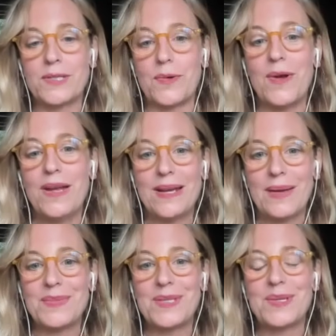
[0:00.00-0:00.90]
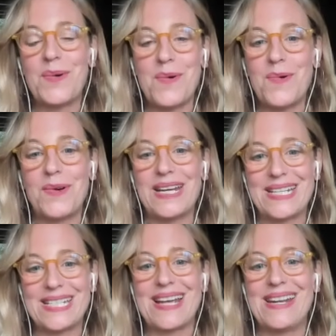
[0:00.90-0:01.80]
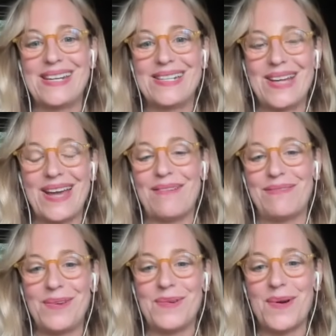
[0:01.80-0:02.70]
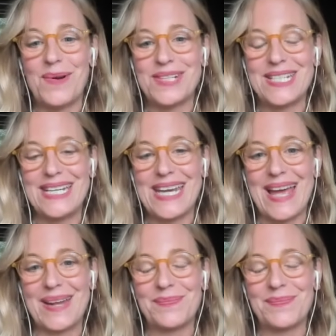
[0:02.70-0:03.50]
So I'm so excited to have you on She Can.